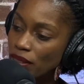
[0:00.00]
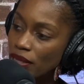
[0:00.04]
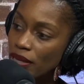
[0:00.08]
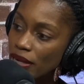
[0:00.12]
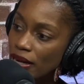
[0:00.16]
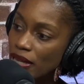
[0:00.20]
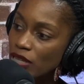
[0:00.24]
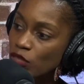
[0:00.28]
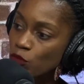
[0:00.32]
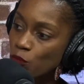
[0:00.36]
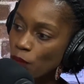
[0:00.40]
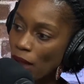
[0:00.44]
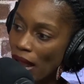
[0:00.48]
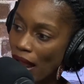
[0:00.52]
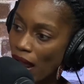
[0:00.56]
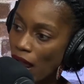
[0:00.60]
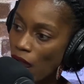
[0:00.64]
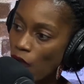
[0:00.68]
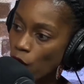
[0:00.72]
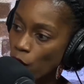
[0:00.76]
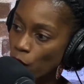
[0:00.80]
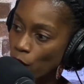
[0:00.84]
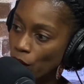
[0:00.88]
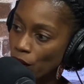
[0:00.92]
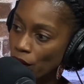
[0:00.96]
his
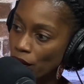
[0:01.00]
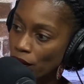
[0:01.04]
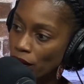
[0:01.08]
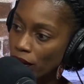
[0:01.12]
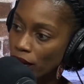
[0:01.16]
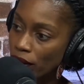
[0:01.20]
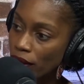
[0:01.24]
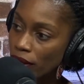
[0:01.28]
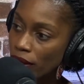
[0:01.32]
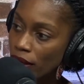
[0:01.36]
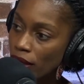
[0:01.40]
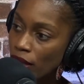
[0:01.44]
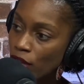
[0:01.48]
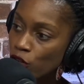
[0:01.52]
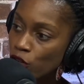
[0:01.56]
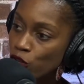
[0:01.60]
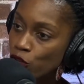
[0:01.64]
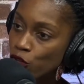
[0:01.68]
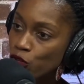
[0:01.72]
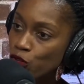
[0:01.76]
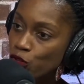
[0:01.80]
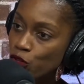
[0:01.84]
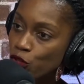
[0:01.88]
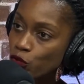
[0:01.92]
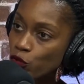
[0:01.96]
power
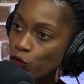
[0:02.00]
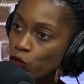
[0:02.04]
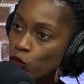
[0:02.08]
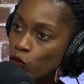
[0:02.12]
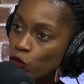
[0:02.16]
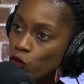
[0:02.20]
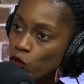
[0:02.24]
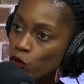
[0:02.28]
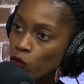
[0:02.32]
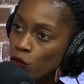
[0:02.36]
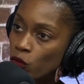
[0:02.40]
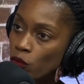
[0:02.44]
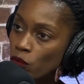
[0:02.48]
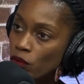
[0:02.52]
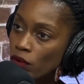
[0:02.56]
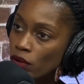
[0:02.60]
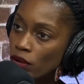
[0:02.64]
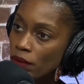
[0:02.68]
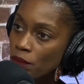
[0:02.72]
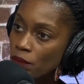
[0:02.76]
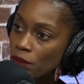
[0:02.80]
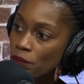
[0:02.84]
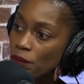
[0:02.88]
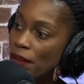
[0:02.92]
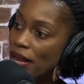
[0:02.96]
to
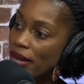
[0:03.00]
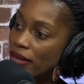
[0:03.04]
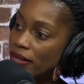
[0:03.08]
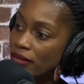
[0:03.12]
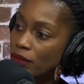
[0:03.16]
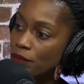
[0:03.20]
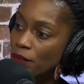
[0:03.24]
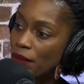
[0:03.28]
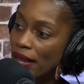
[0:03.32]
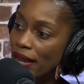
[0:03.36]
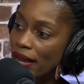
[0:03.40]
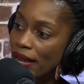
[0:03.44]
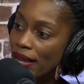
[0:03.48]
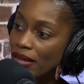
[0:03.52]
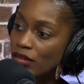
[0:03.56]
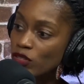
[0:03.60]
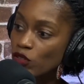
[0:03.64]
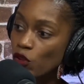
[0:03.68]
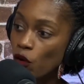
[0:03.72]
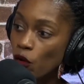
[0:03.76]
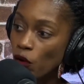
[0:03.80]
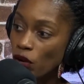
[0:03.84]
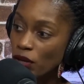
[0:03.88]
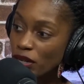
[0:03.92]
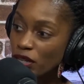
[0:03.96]
make demands
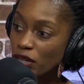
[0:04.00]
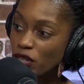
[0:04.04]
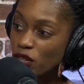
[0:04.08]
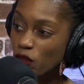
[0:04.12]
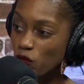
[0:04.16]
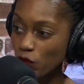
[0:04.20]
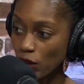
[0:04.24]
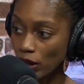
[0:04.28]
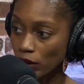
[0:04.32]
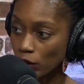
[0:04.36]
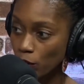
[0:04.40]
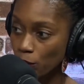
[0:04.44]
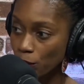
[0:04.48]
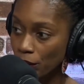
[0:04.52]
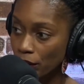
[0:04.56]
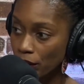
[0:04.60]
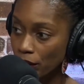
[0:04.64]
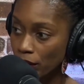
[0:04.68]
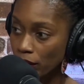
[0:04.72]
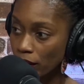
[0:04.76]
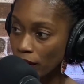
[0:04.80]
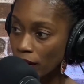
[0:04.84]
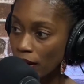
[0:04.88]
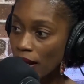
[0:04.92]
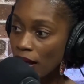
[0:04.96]
on the developer?
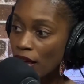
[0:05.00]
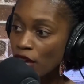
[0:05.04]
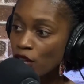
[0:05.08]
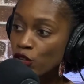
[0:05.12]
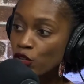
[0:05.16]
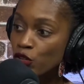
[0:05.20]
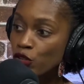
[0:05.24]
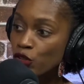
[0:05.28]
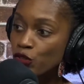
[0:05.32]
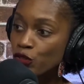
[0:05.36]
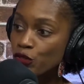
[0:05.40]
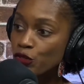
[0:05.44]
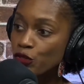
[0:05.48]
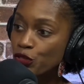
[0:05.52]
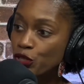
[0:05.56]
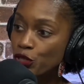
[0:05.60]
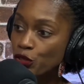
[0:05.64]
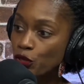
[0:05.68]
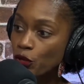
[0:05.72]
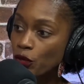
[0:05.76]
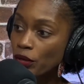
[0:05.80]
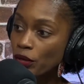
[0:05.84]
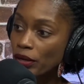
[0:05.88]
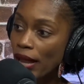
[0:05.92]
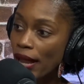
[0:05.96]
Absolutely, he can do
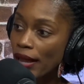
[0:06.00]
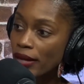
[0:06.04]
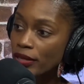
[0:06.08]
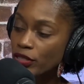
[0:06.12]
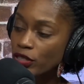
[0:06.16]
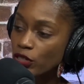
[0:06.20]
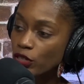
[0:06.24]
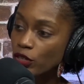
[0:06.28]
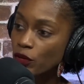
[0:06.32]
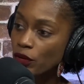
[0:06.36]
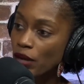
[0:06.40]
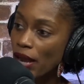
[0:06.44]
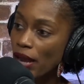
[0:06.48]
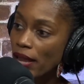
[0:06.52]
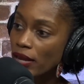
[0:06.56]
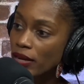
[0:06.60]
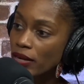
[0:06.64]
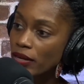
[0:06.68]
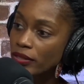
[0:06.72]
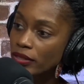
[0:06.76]
so. Absolutely.